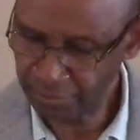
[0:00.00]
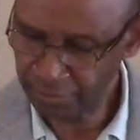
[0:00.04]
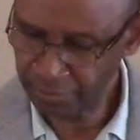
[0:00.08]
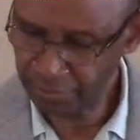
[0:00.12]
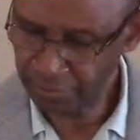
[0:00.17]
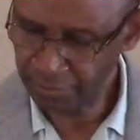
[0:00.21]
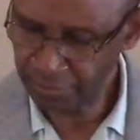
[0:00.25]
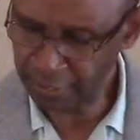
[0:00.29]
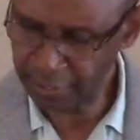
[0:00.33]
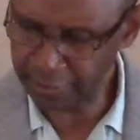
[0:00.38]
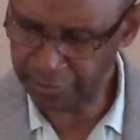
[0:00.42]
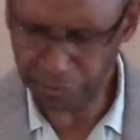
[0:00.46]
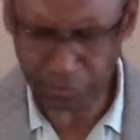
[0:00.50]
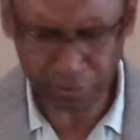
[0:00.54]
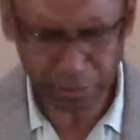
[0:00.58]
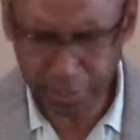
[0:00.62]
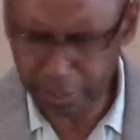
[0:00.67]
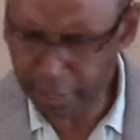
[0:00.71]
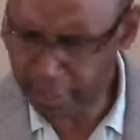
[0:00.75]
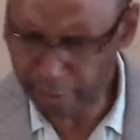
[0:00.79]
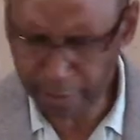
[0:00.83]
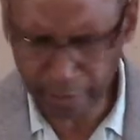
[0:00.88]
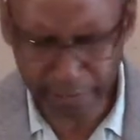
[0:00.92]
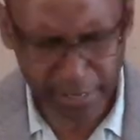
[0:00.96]
It's
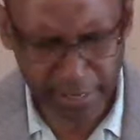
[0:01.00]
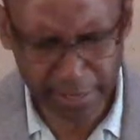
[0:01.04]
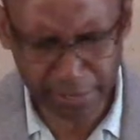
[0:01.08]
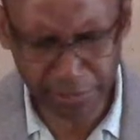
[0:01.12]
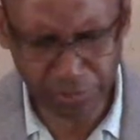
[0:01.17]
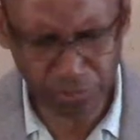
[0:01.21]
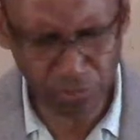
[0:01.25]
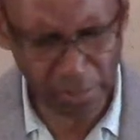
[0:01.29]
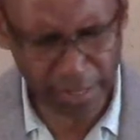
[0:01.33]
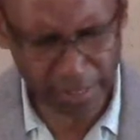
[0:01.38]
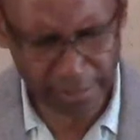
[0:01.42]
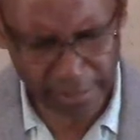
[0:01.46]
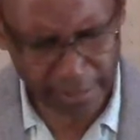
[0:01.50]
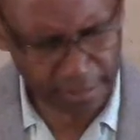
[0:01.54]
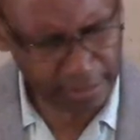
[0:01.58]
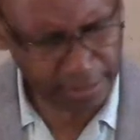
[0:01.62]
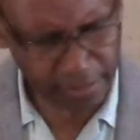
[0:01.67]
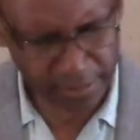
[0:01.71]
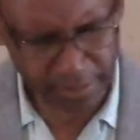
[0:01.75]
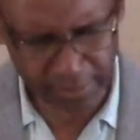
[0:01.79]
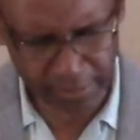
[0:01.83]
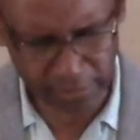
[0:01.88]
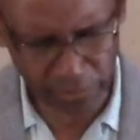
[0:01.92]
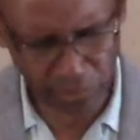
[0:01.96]
curious. What
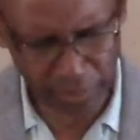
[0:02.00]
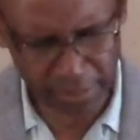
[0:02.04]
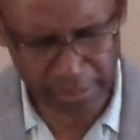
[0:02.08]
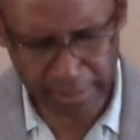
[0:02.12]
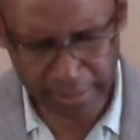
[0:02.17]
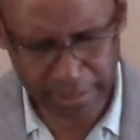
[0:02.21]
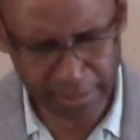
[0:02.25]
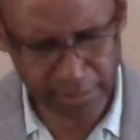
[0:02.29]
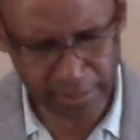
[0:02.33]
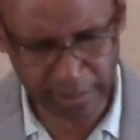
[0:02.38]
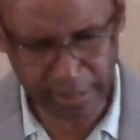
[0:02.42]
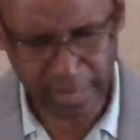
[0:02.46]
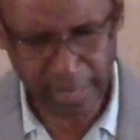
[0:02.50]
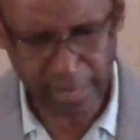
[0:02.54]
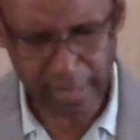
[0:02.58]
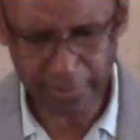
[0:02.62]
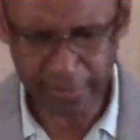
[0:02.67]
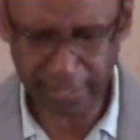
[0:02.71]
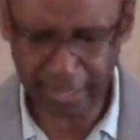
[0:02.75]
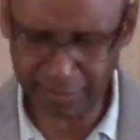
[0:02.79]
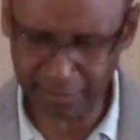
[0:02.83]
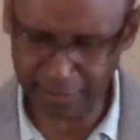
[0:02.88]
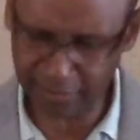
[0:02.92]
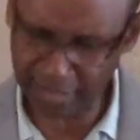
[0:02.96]
is it? What is it
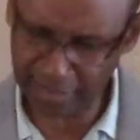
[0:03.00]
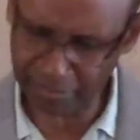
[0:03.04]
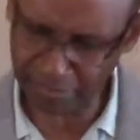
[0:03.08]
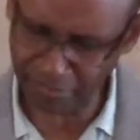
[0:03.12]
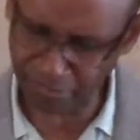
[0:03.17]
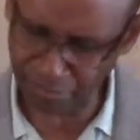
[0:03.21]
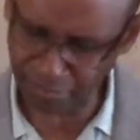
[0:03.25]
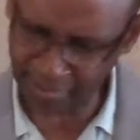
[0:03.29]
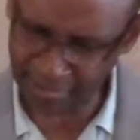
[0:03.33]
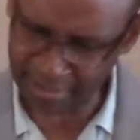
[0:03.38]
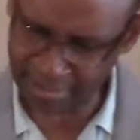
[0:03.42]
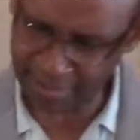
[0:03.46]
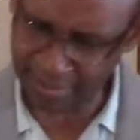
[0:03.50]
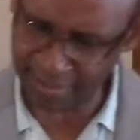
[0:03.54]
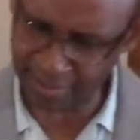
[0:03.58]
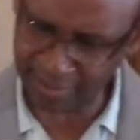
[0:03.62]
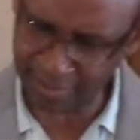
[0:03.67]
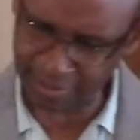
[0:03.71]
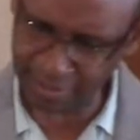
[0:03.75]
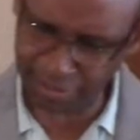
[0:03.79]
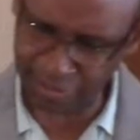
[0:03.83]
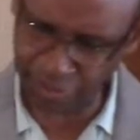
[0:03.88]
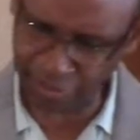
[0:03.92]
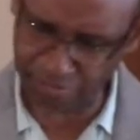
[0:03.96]
that, that brings
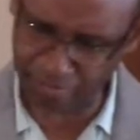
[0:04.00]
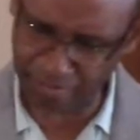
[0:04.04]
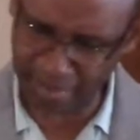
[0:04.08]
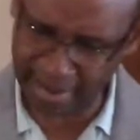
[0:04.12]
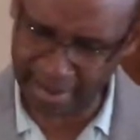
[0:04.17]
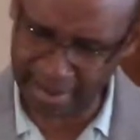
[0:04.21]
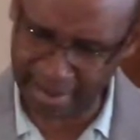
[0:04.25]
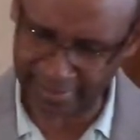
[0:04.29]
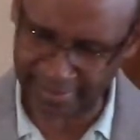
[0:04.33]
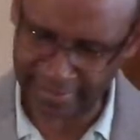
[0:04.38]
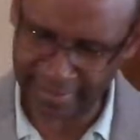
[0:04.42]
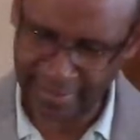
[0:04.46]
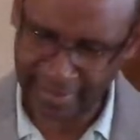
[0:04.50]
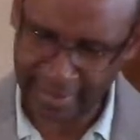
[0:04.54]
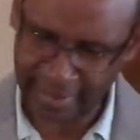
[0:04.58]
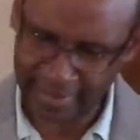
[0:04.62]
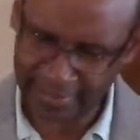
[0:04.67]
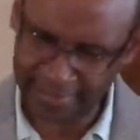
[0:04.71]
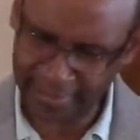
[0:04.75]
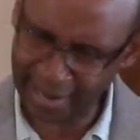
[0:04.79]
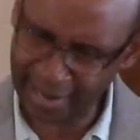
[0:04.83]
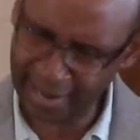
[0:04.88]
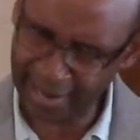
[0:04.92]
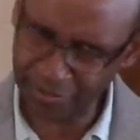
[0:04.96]
us back? And
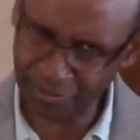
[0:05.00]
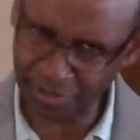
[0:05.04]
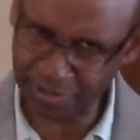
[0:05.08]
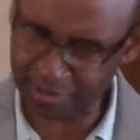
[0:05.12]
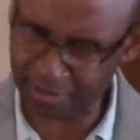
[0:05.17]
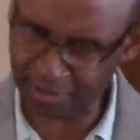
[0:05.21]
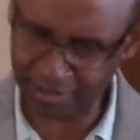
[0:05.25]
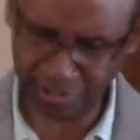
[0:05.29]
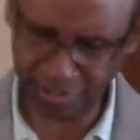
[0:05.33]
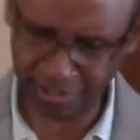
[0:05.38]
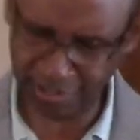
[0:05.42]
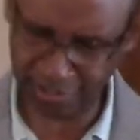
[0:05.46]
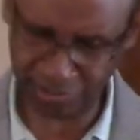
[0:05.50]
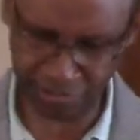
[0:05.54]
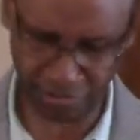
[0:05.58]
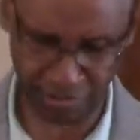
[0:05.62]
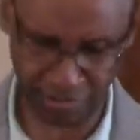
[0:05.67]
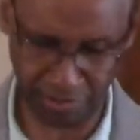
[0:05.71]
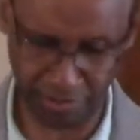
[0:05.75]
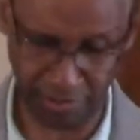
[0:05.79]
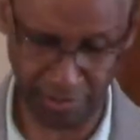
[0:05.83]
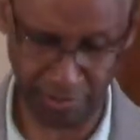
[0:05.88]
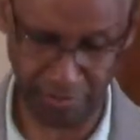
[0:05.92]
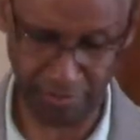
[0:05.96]
I would suggest to you